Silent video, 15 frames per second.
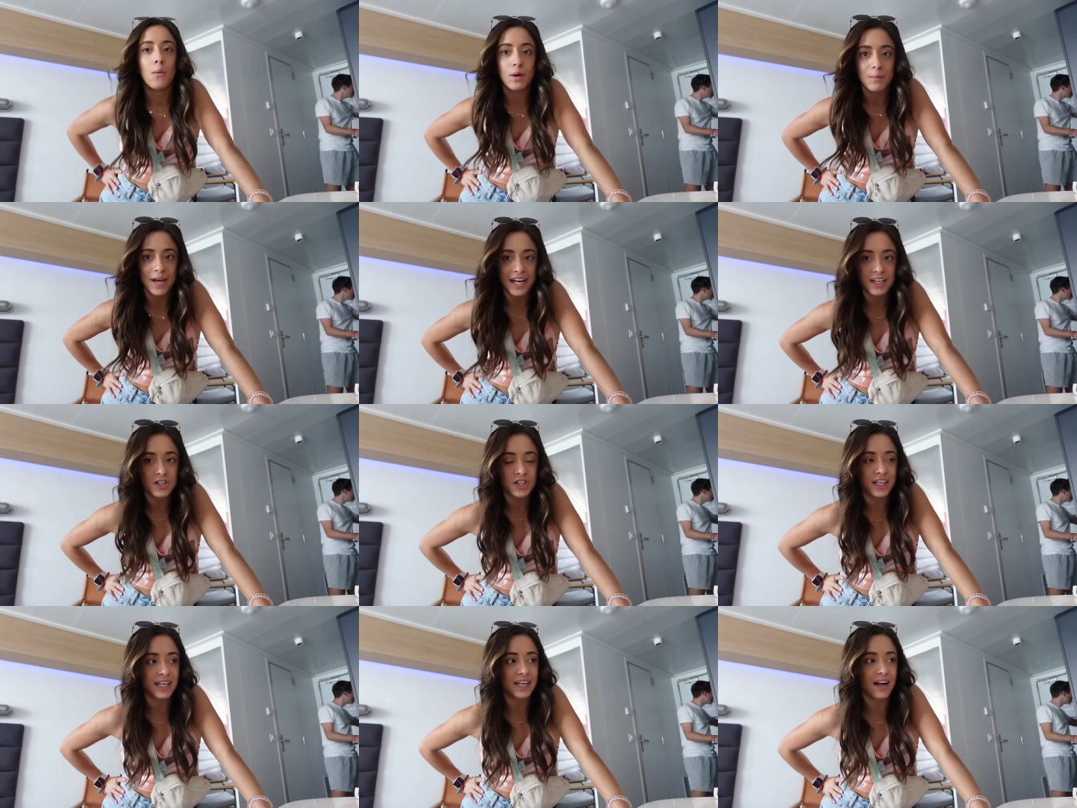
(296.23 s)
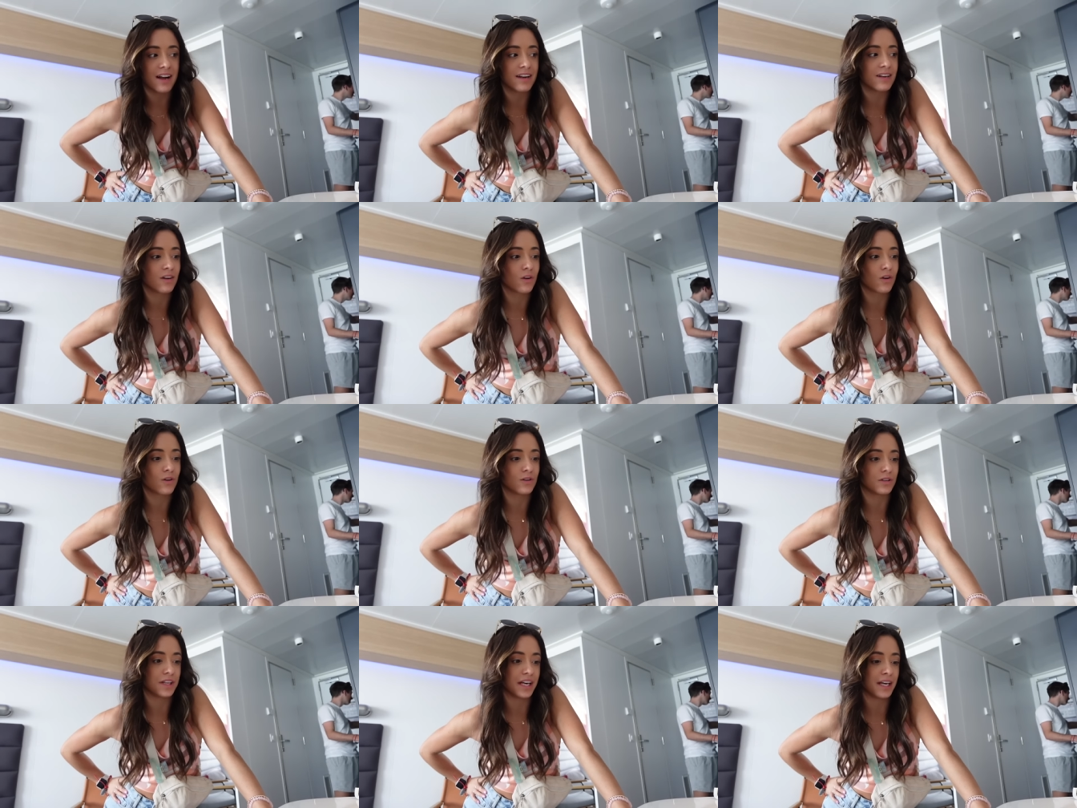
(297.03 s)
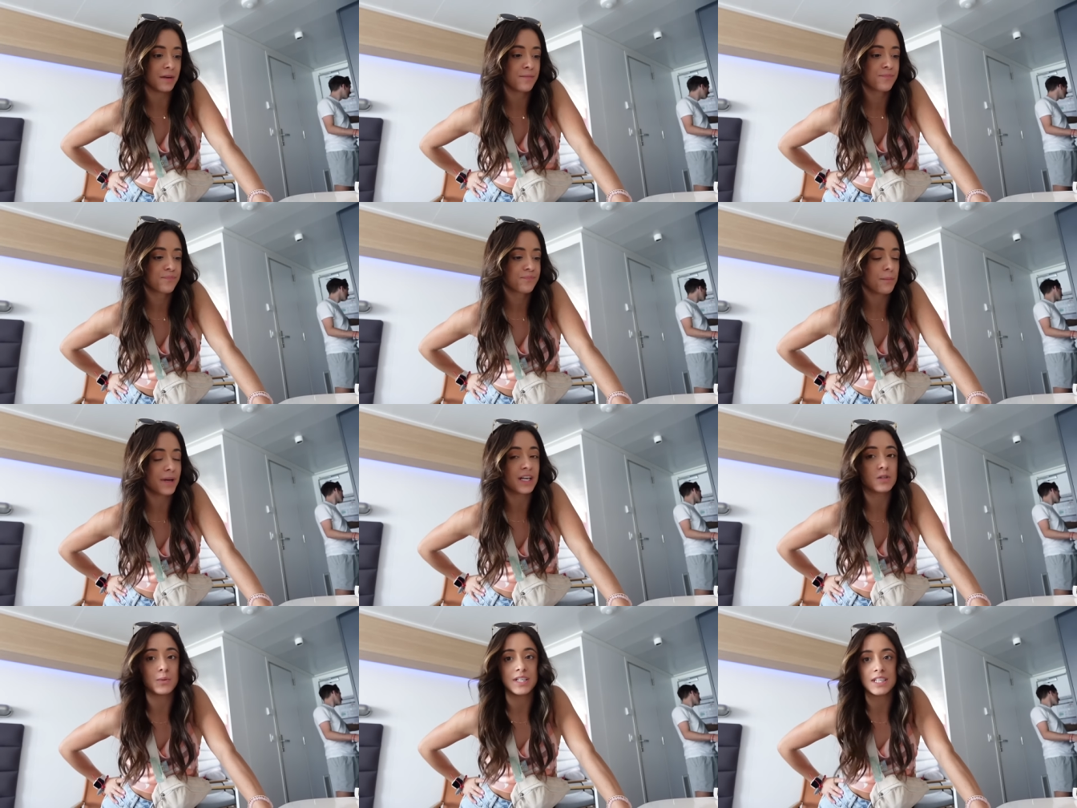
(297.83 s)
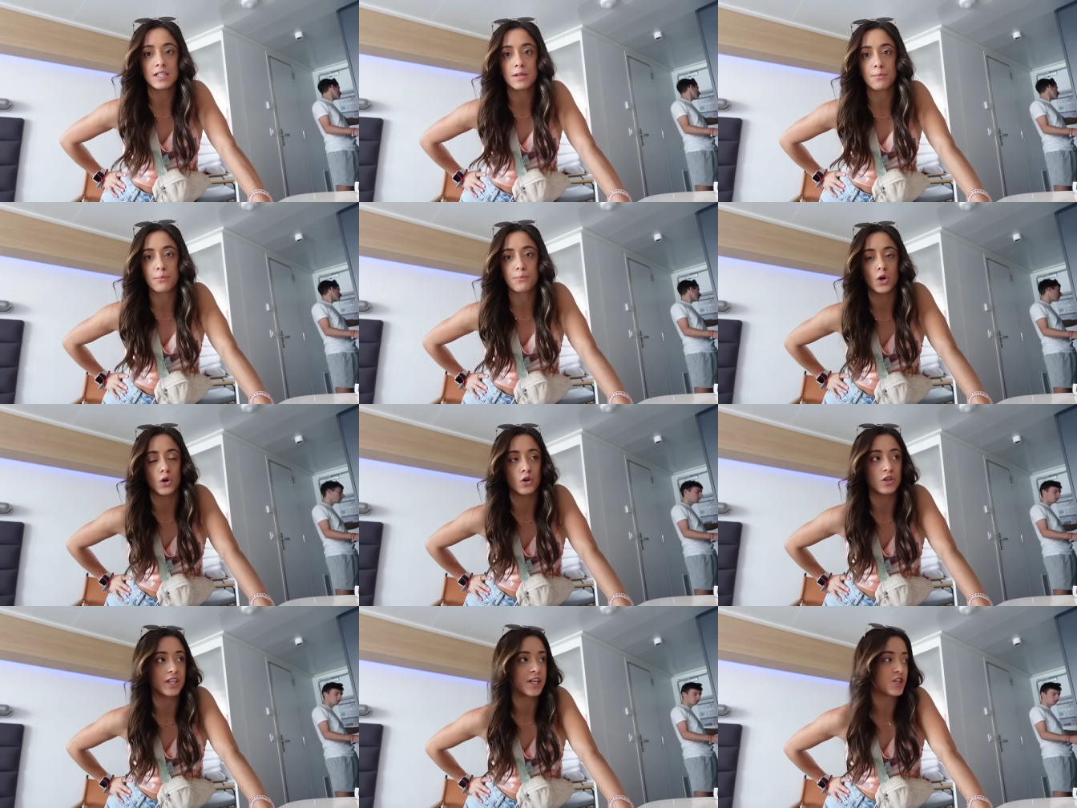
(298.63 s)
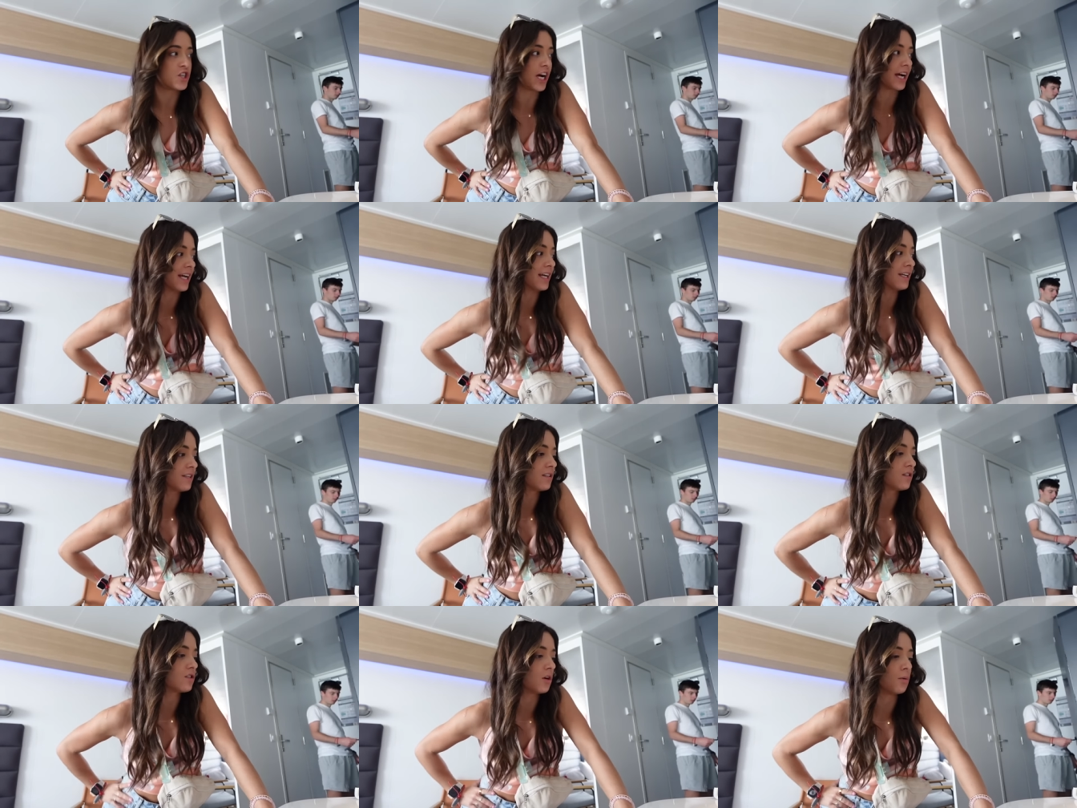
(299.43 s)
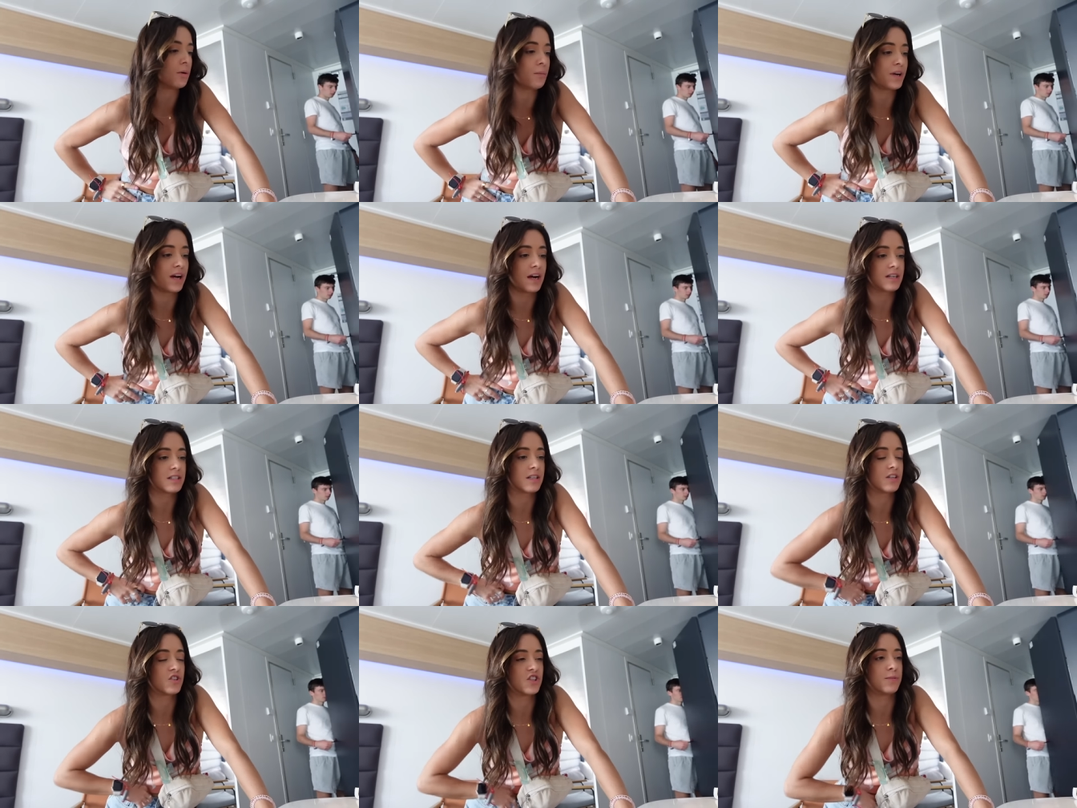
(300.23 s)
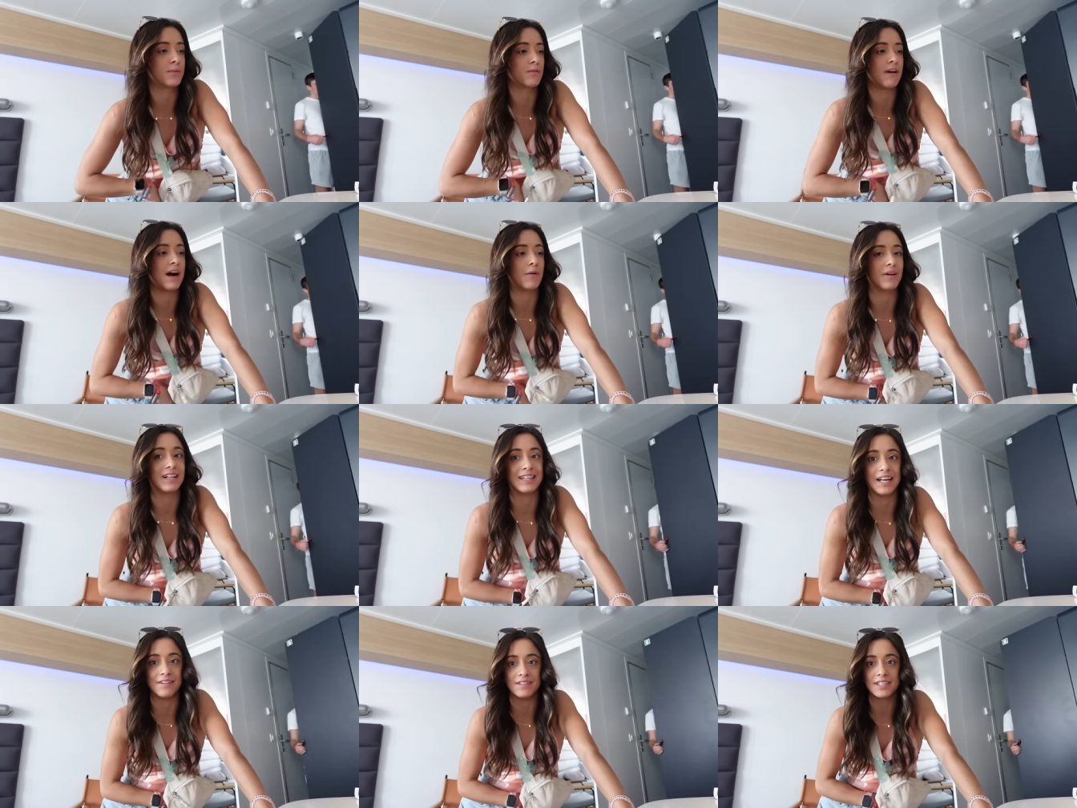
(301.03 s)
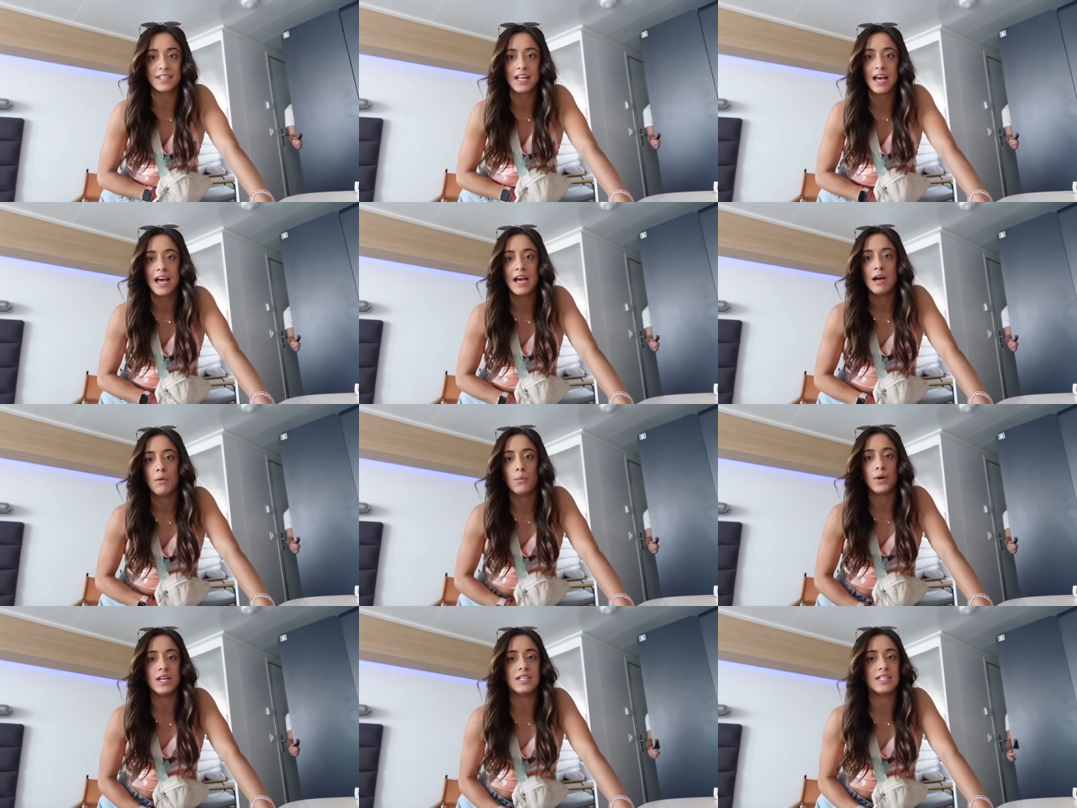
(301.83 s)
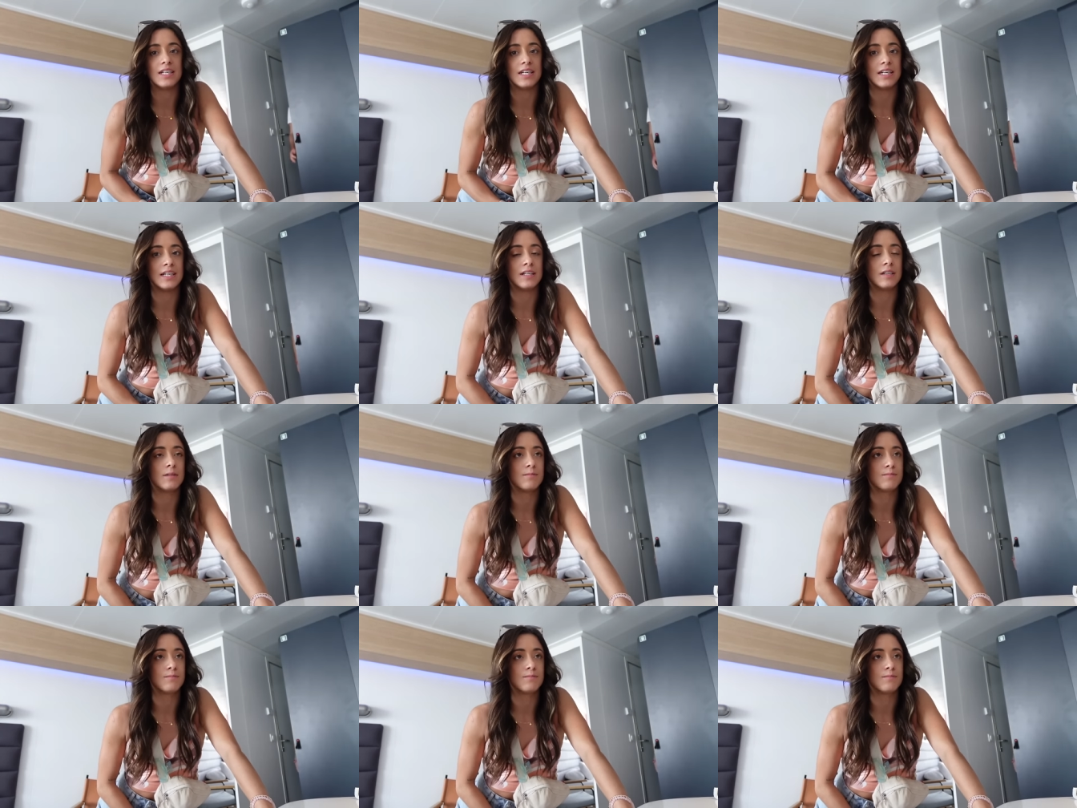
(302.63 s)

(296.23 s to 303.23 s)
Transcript: we managed to get on early because we did the early check-in. So when we got to the ship around 11, we did